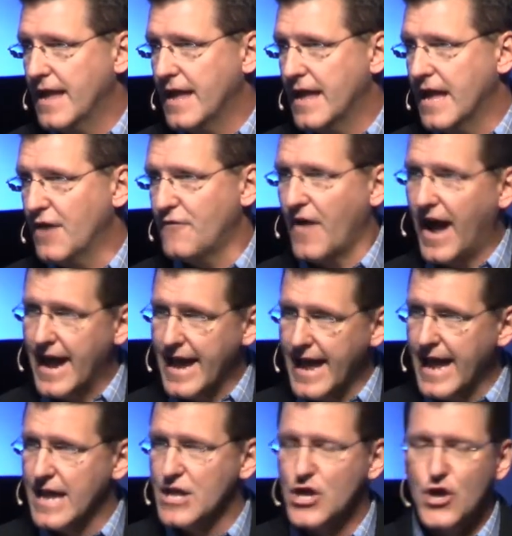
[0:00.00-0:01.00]
if I
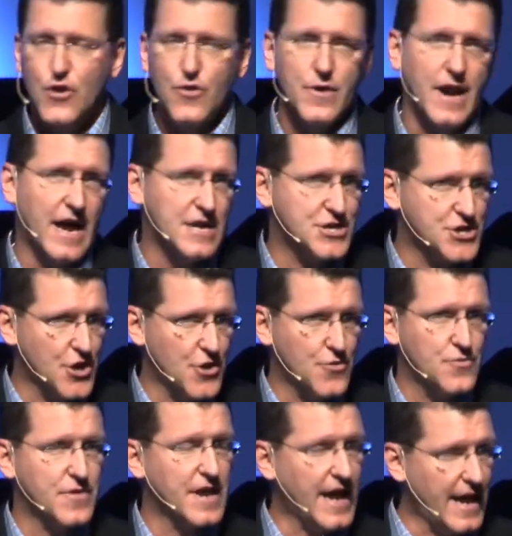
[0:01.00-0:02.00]
hate you and I show
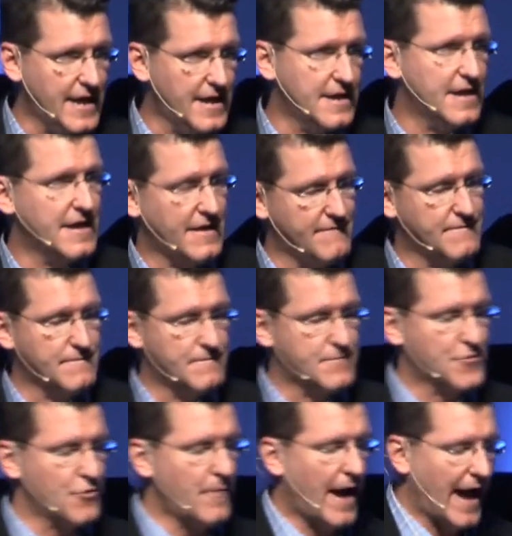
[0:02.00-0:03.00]
that I, uh,
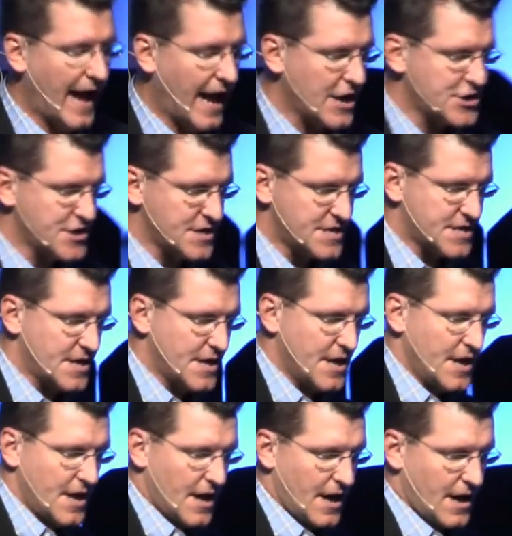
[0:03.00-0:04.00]
through my actions,
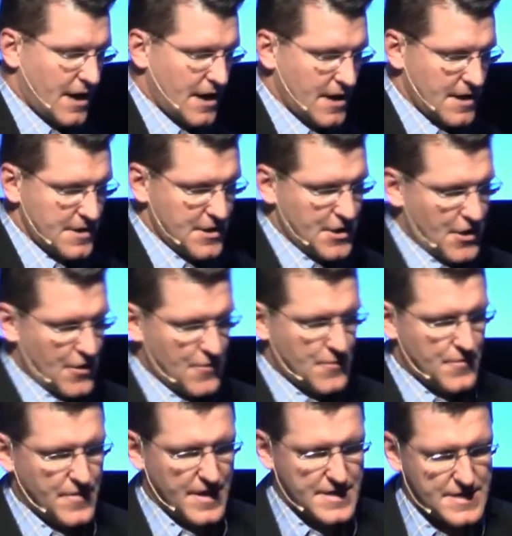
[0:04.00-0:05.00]
uh, you know,
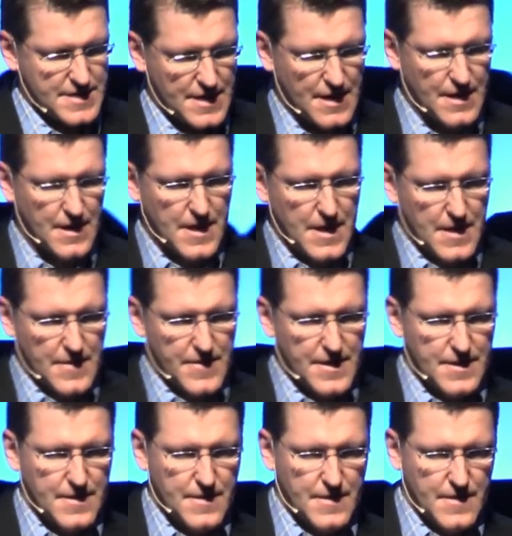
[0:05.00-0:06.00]
that, uh, that,
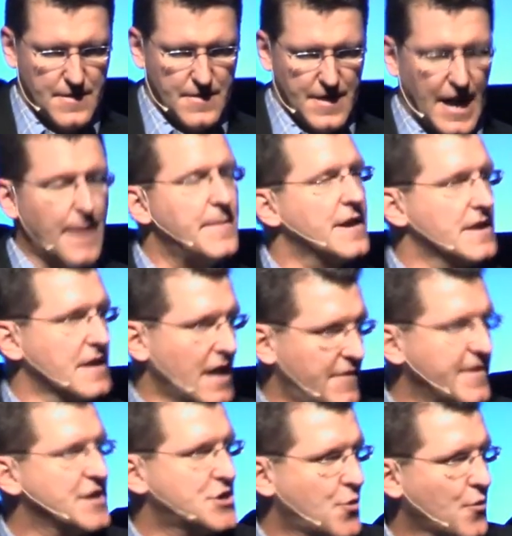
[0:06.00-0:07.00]
that I'm
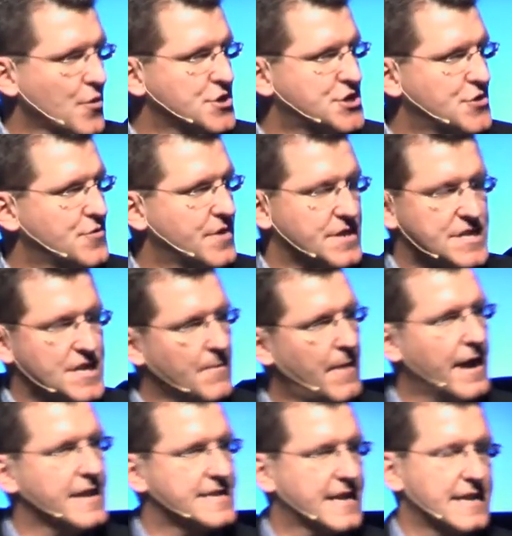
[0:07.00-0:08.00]
unloving towards you, then
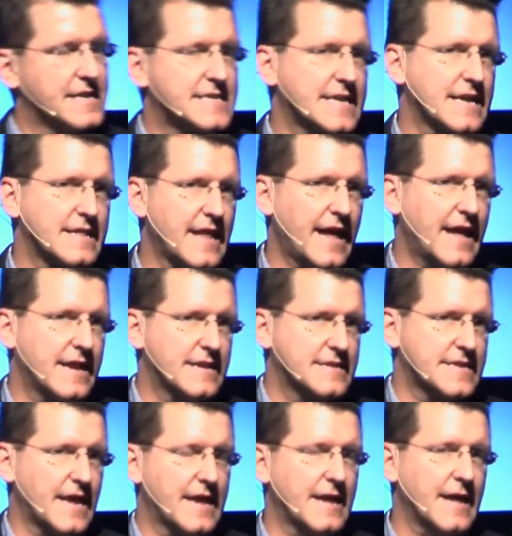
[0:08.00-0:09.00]
somebody's going to see that and
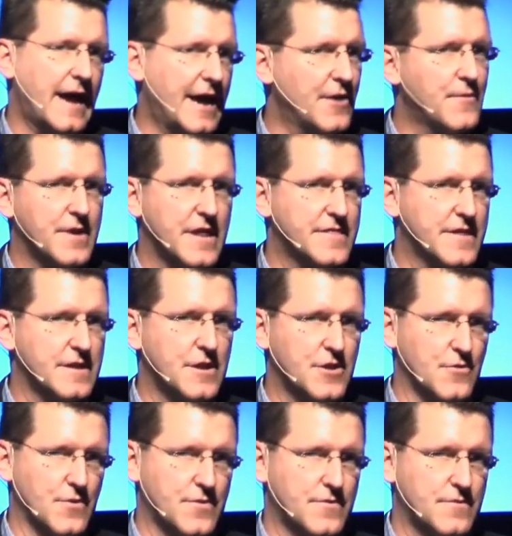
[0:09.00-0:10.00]
say, I don't want anything to
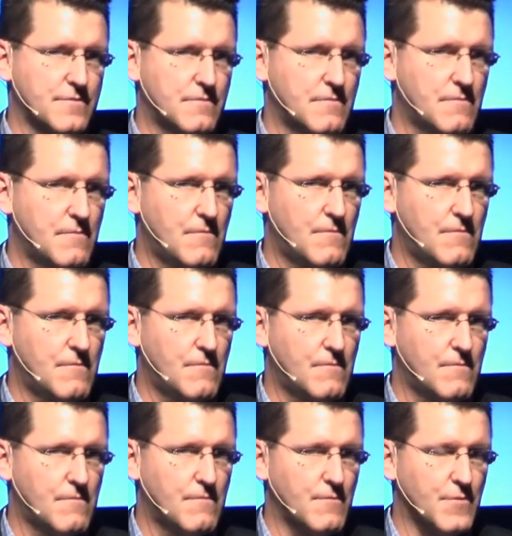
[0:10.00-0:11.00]
do with
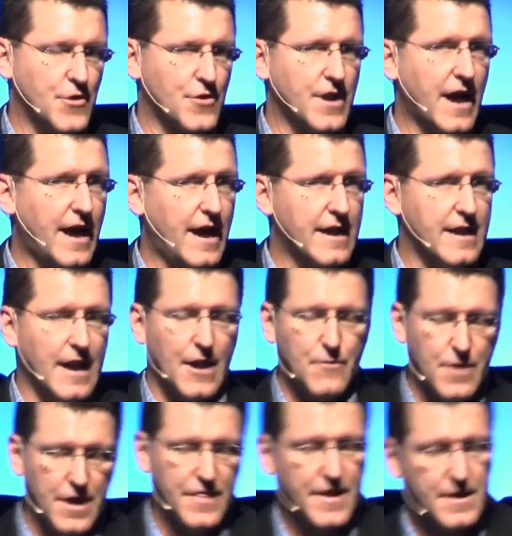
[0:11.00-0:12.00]
your God. I don't
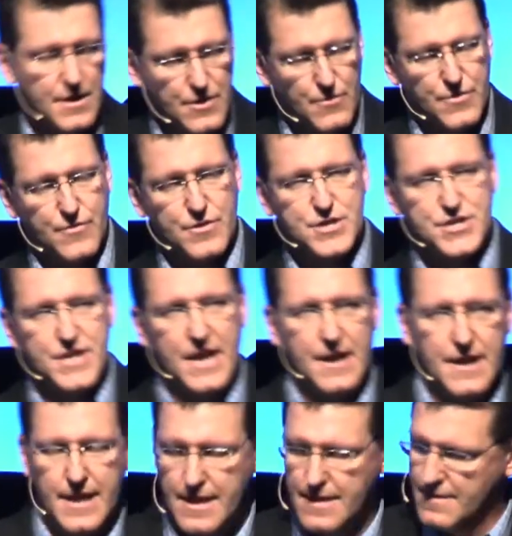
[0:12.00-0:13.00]
want anything to do with
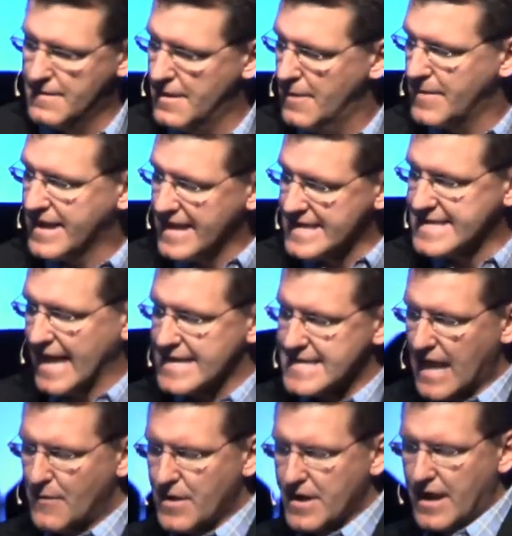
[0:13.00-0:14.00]
Christianity. Because that's
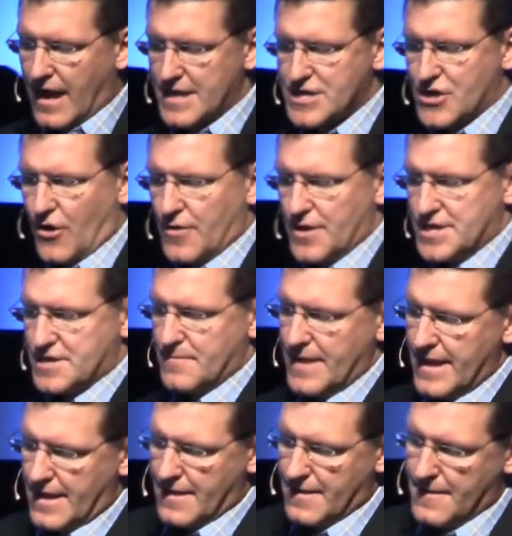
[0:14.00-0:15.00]
not what God's called us to
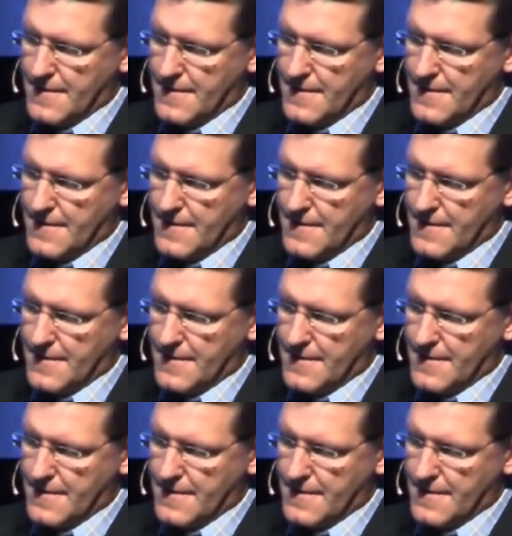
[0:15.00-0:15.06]
be.